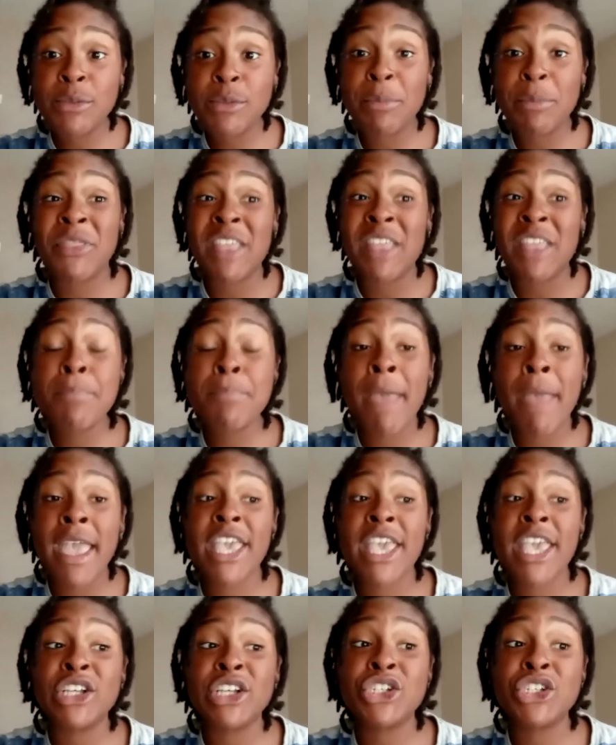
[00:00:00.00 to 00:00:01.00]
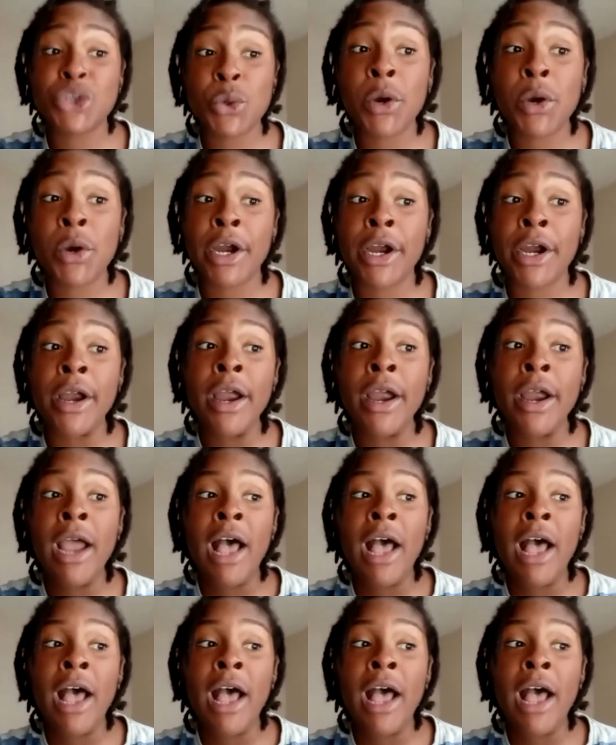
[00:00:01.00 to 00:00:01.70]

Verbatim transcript: but then making sure